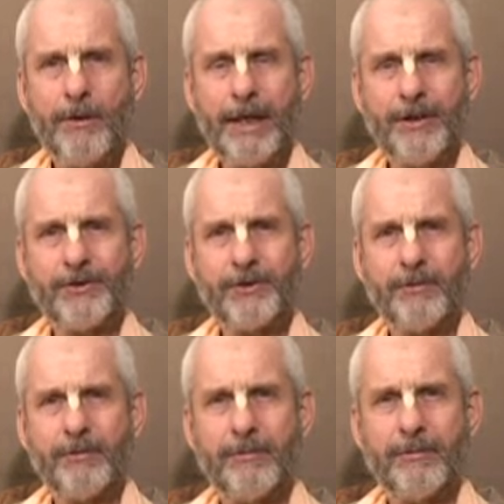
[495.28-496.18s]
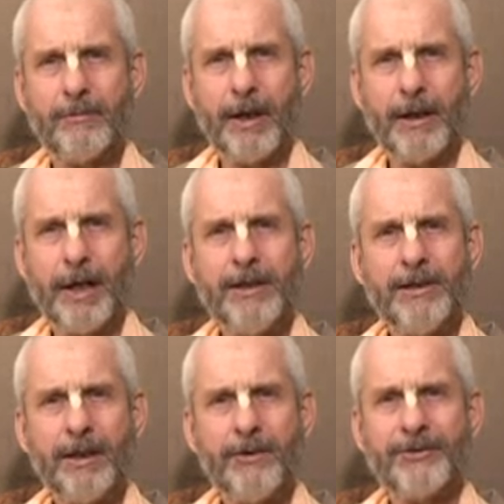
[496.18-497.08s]
There's an
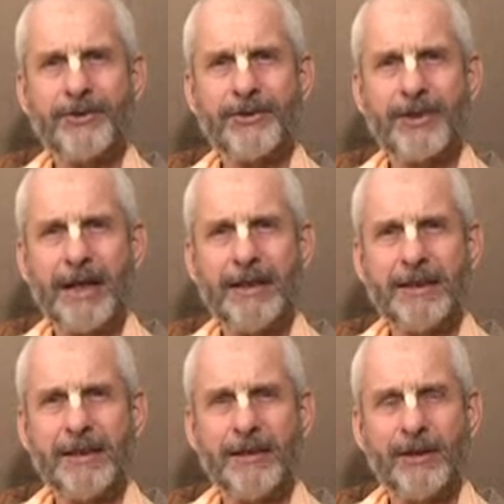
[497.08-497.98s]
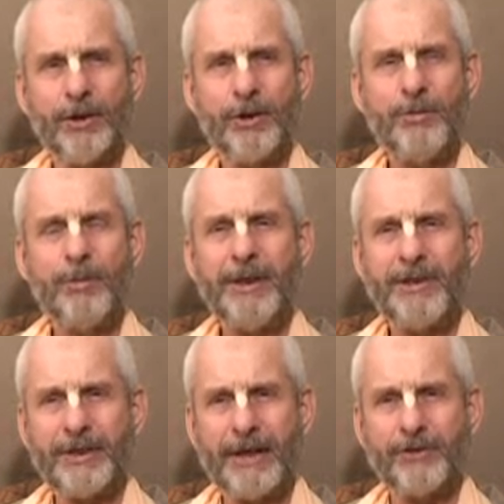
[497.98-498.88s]
idea in society that human
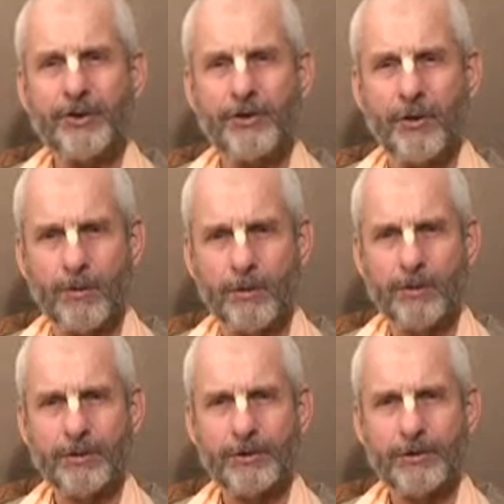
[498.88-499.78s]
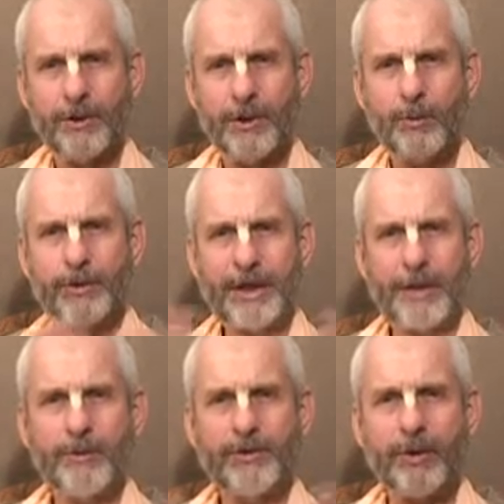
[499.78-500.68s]
beings have souls, whereas
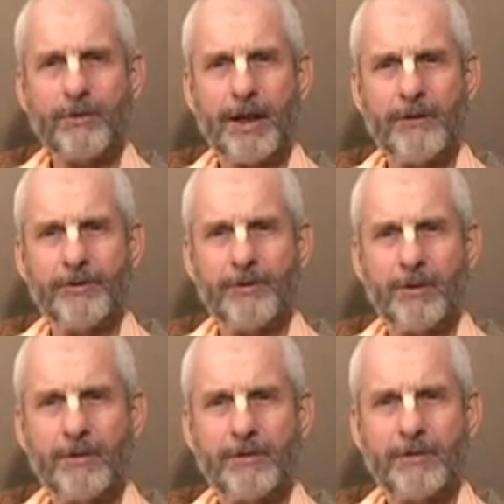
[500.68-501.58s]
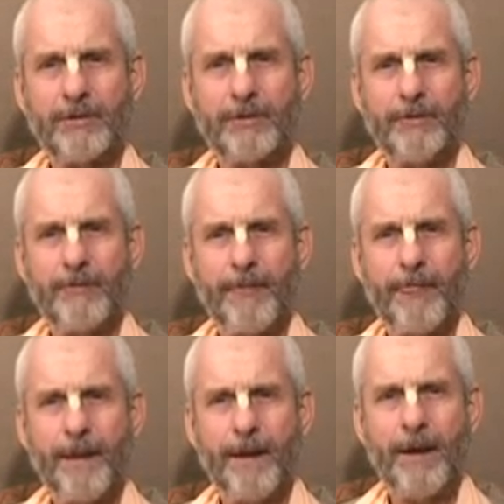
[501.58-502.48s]
animals don't have souls.
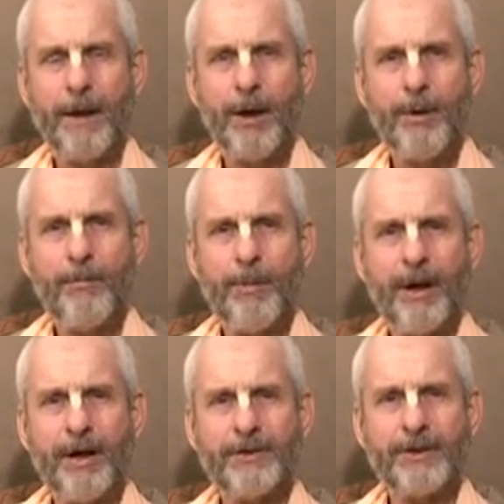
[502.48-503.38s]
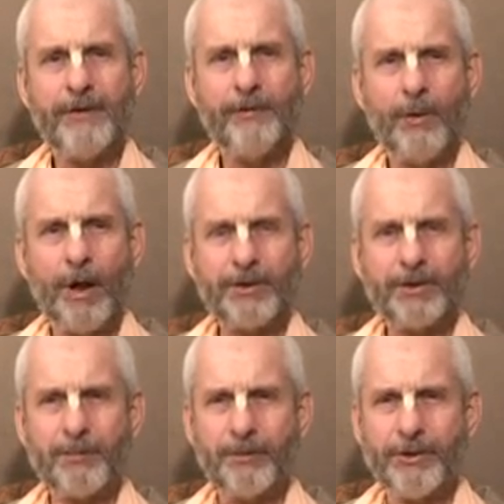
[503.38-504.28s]
But if you
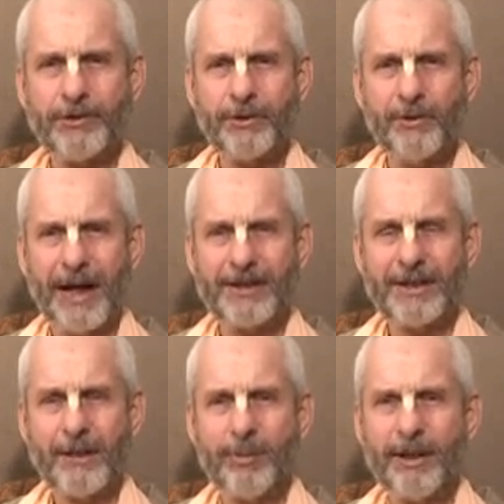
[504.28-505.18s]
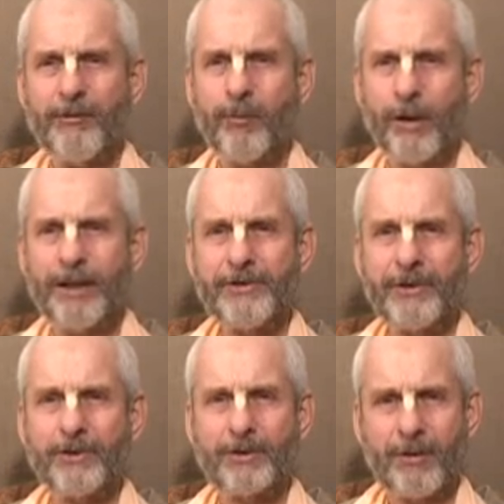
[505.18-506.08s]
ask the person who has that belief, what
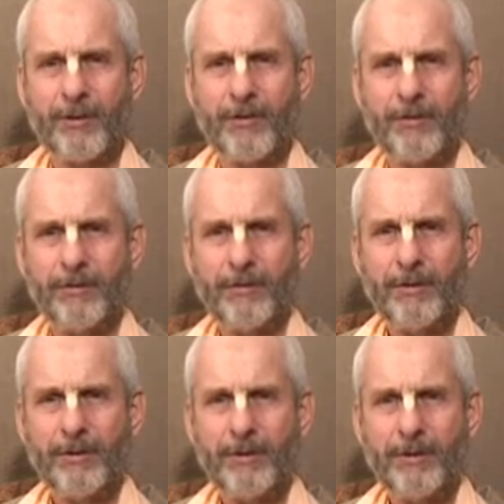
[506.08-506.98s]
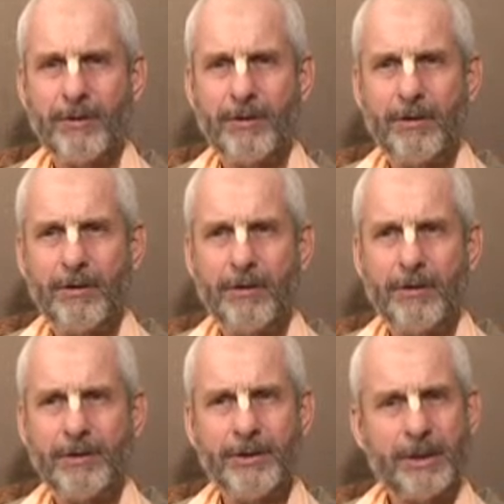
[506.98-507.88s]
is the soul?
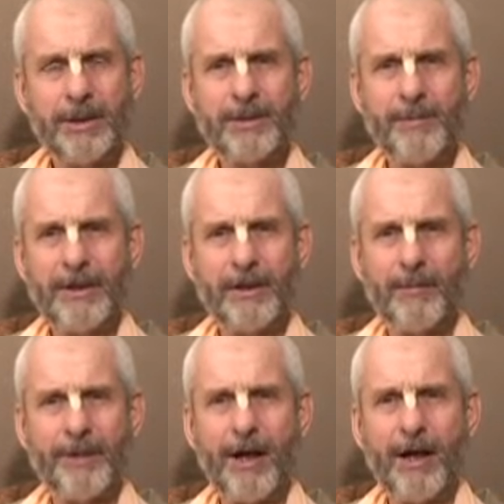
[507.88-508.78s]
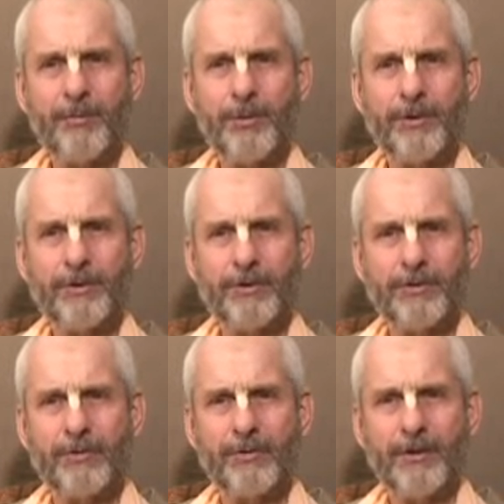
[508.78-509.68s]
Generally speaking, they'll be hard put
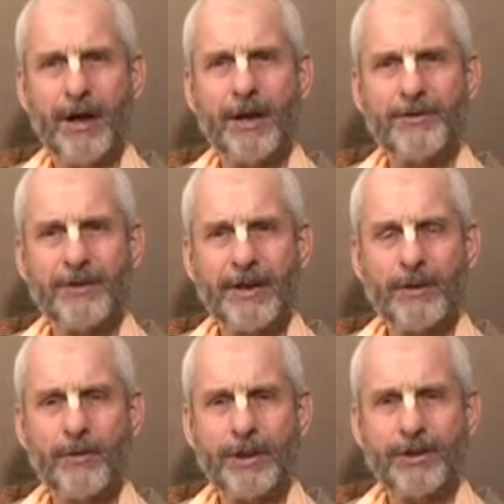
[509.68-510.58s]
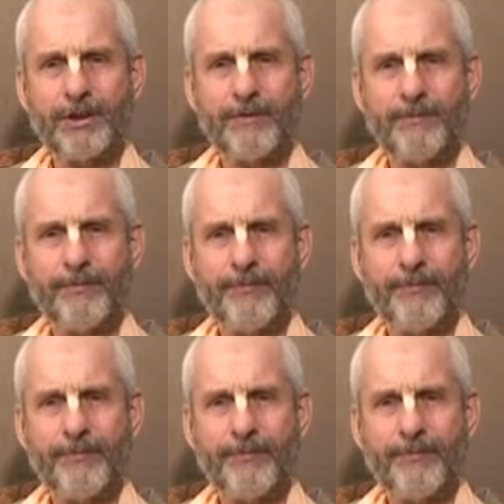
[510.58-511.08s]
to answer that question.